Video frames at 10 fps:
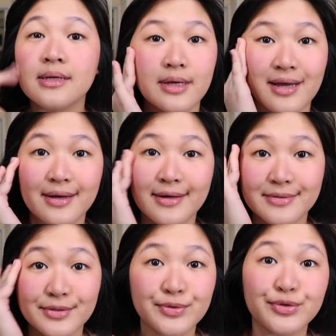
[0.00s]

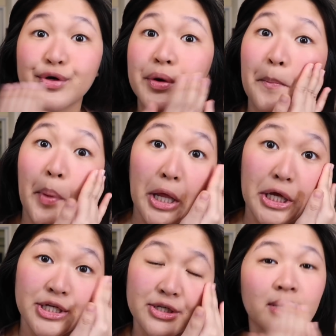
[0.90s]
Ayan, drunk
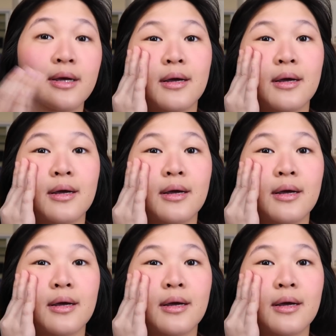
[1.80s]
blush.